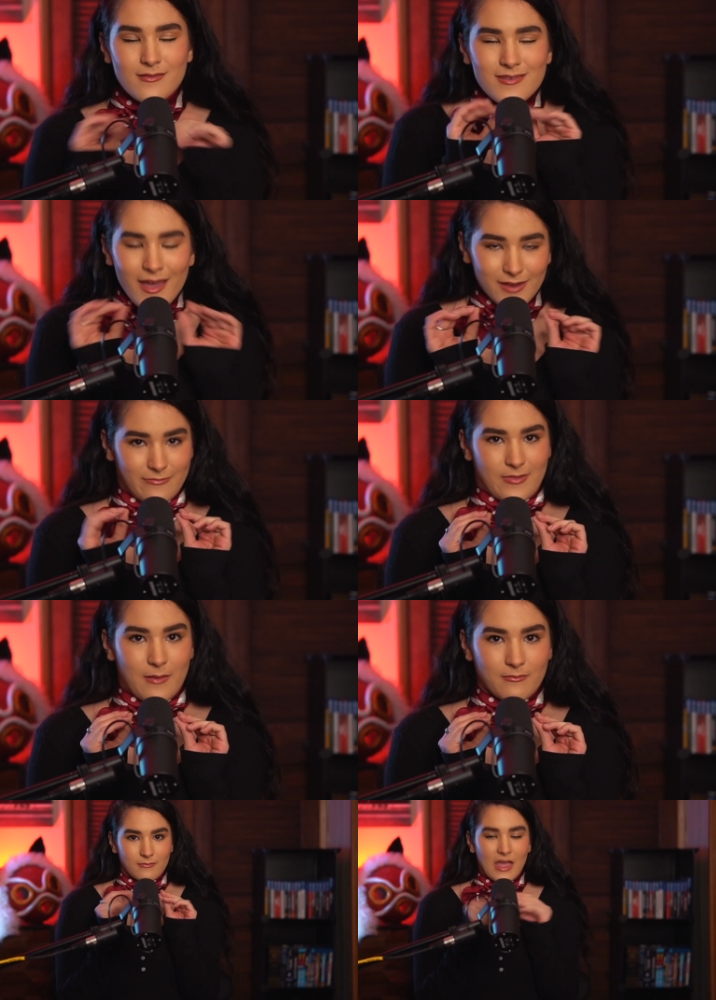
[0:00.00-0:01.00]
none of
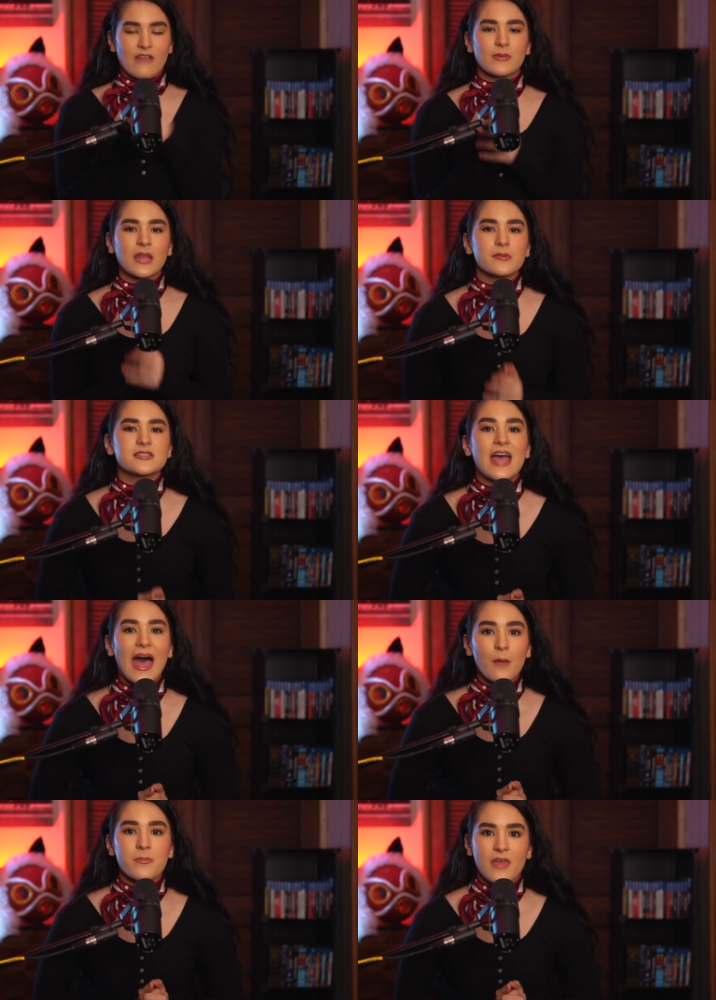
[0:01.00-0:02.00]
them have been able to
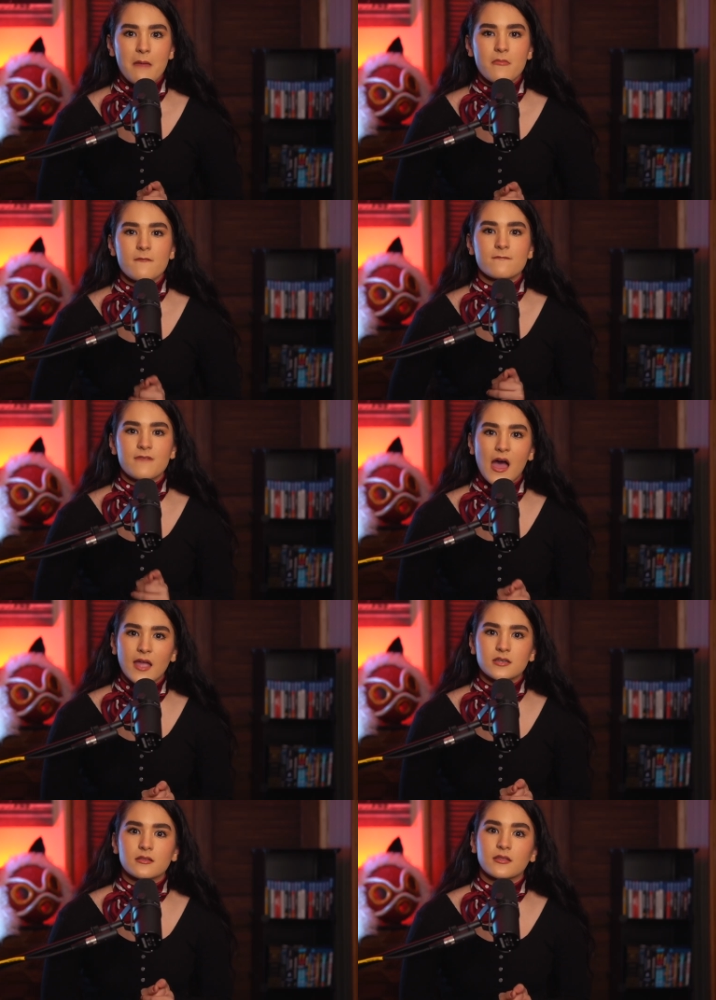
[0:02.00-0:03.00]
help them
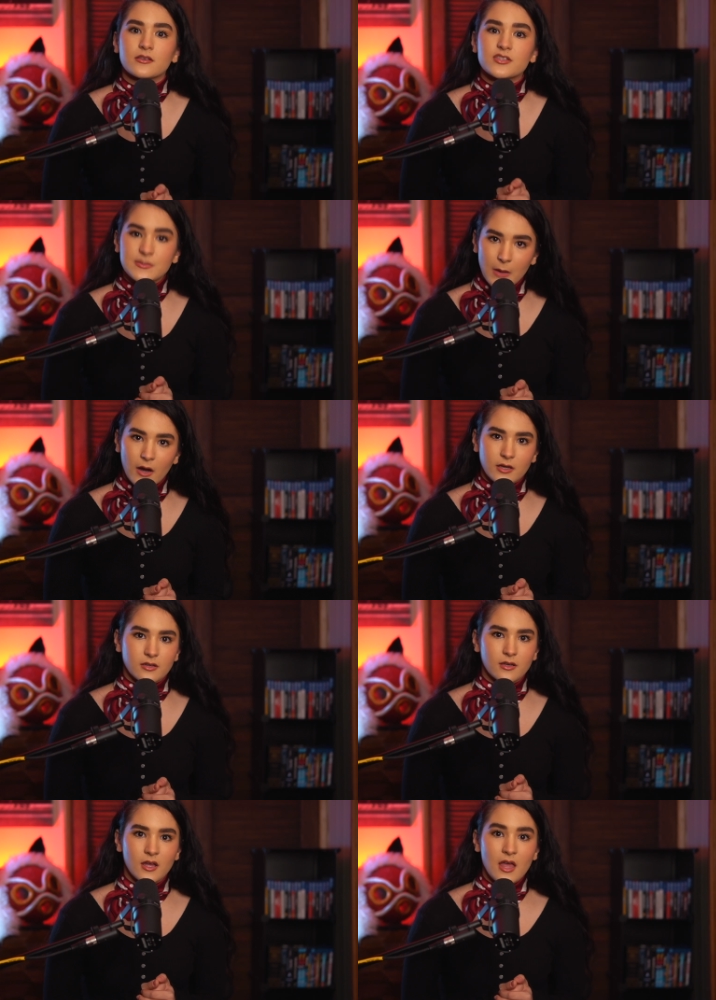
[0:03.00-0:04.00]
find their spark.